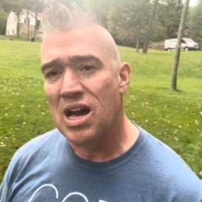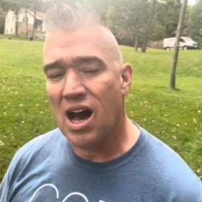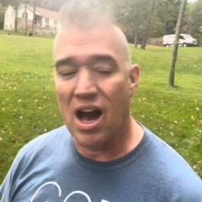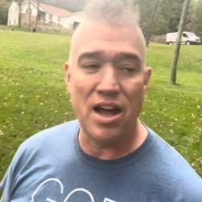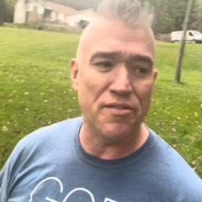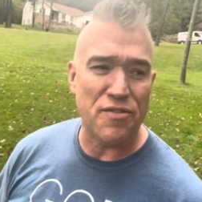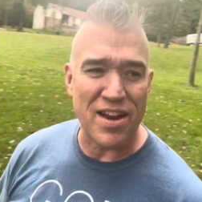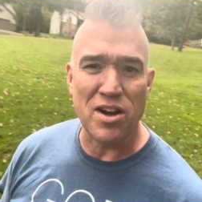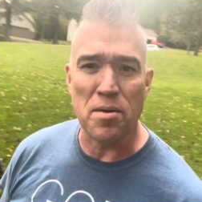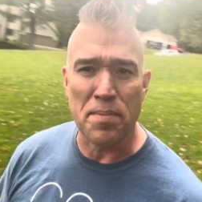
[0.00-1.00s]

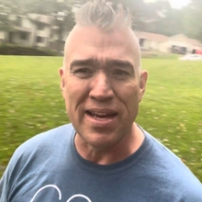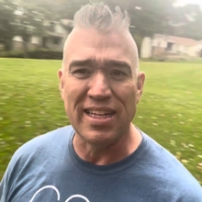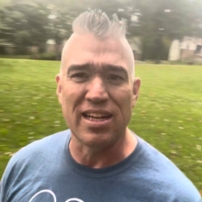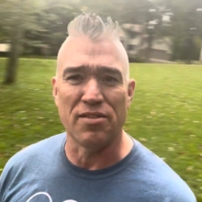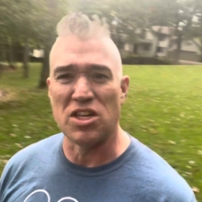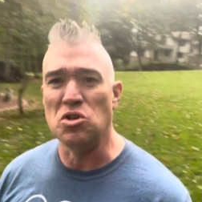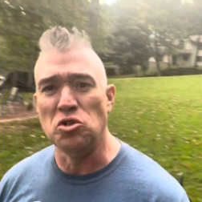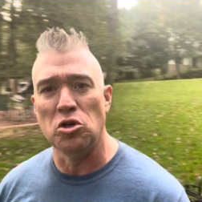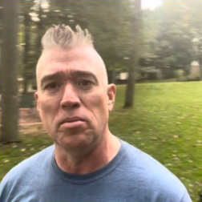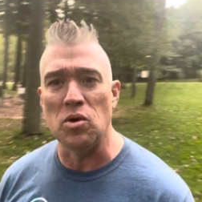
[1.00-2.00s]
unfettered opinion of a
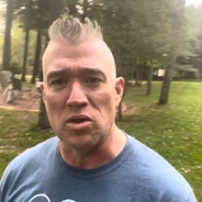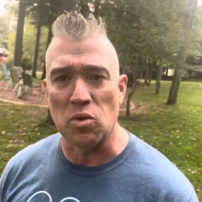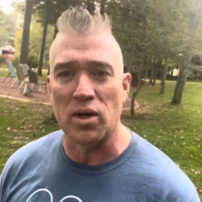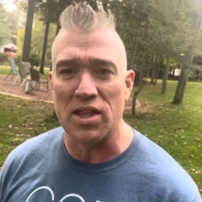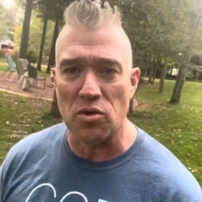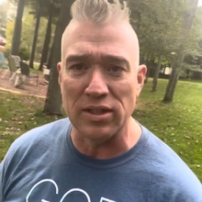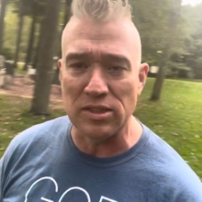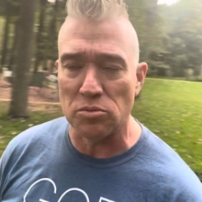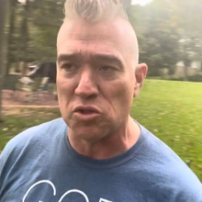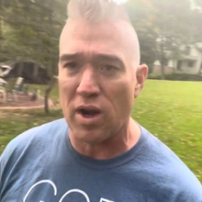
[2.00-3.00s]
YouTuber with 23
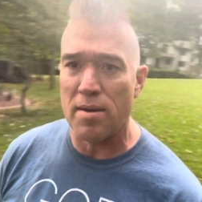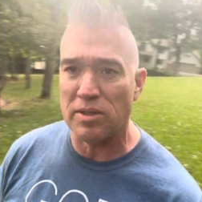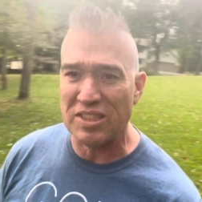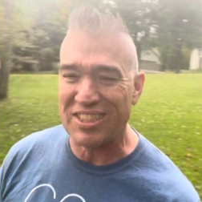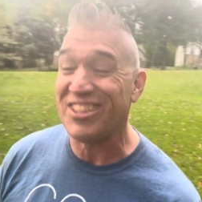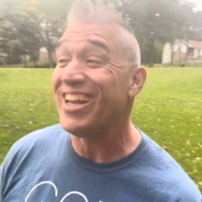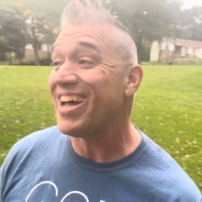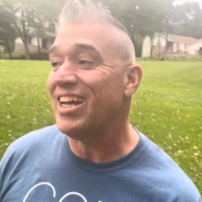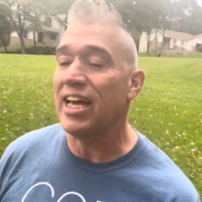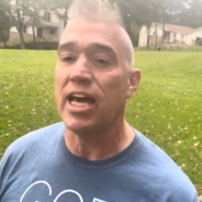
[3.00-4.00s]
subscribers that's
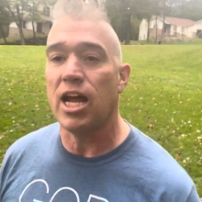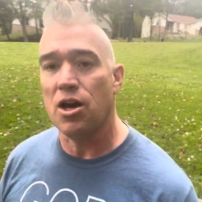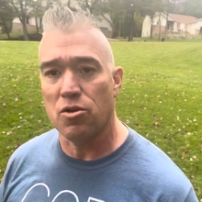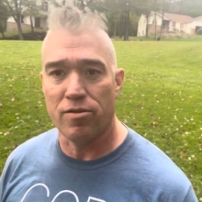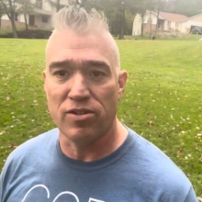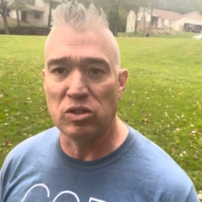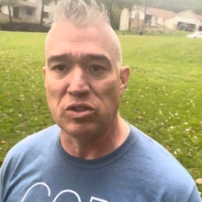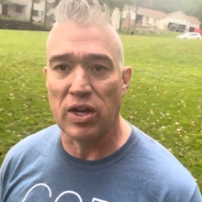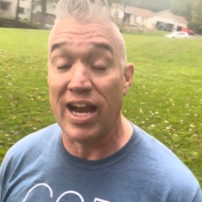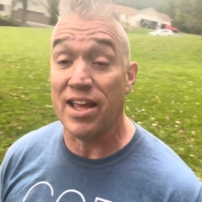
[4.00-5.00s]
lucky to get 100 views
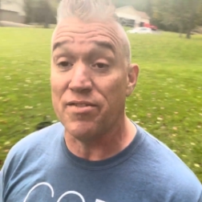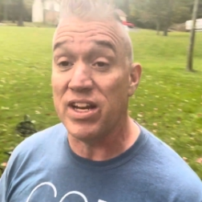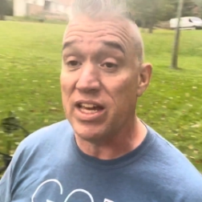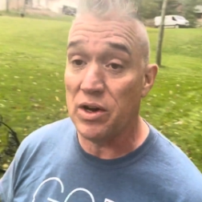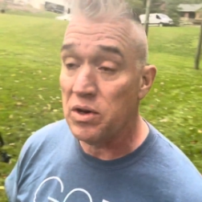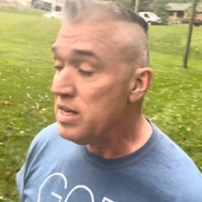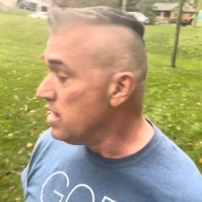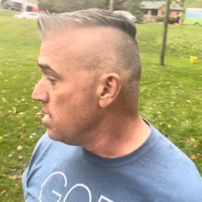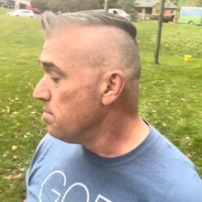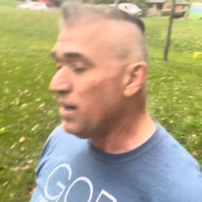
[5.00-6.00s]
on any video.
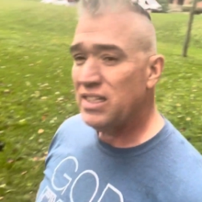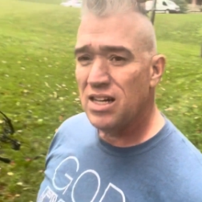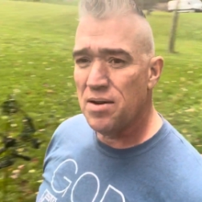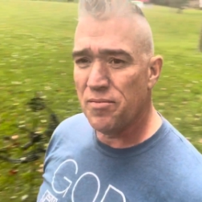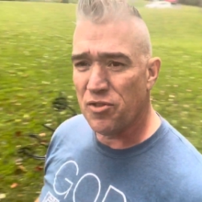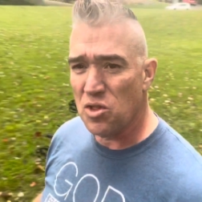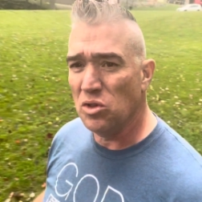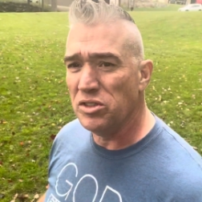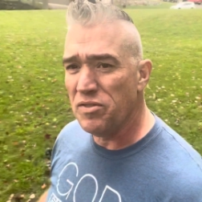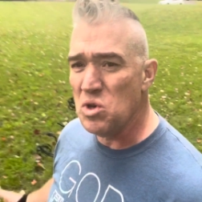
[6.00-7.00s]
But for
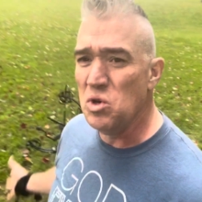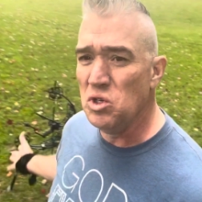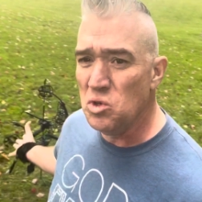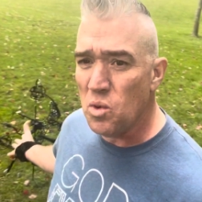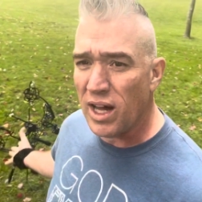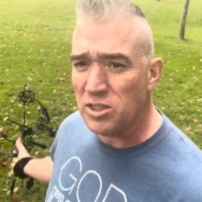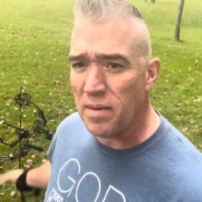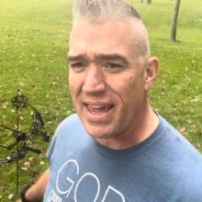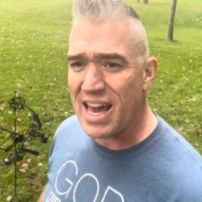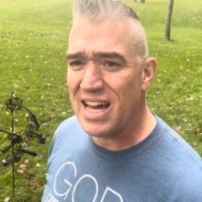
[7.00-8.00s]
those of you who do watch my
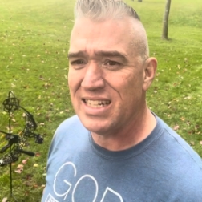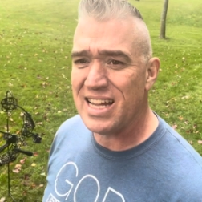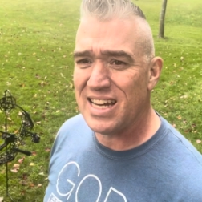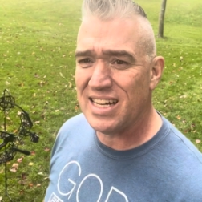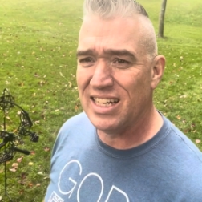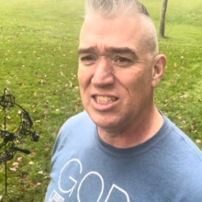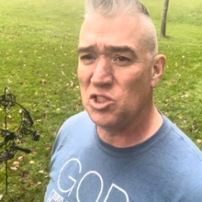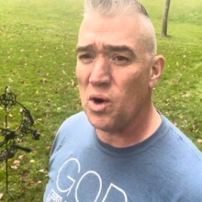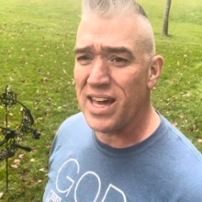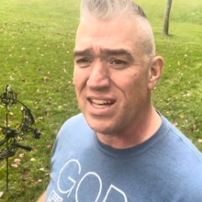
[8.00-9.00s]
content and
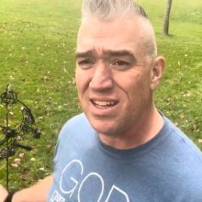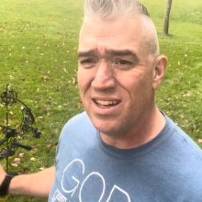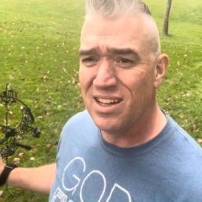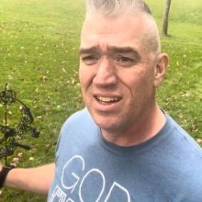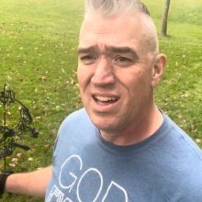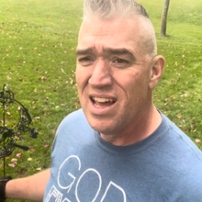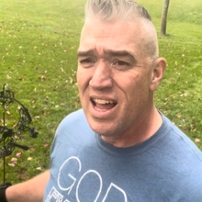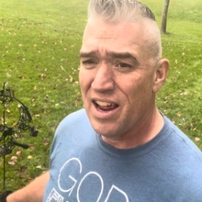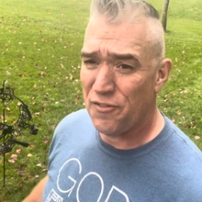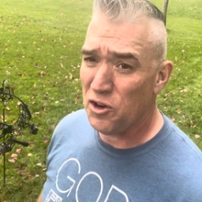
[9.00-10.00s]
enjoy it,
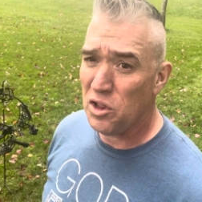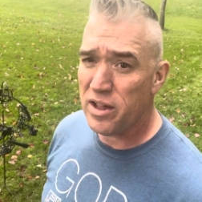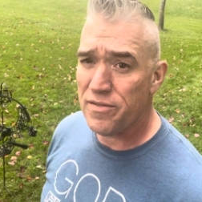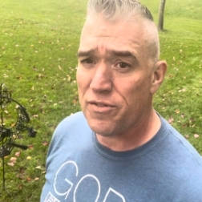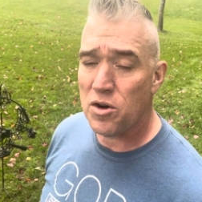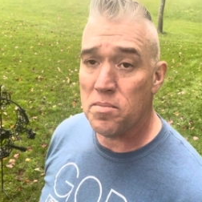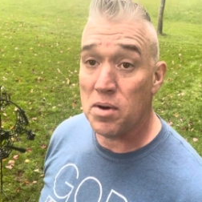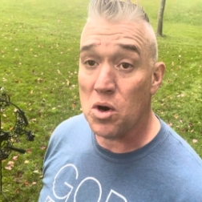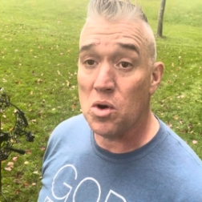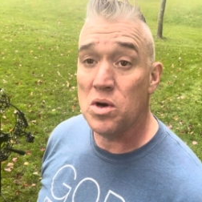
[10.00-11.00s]
if you're looking for a
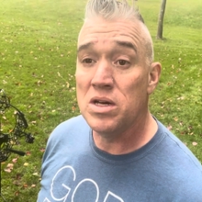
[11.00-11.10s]
bow,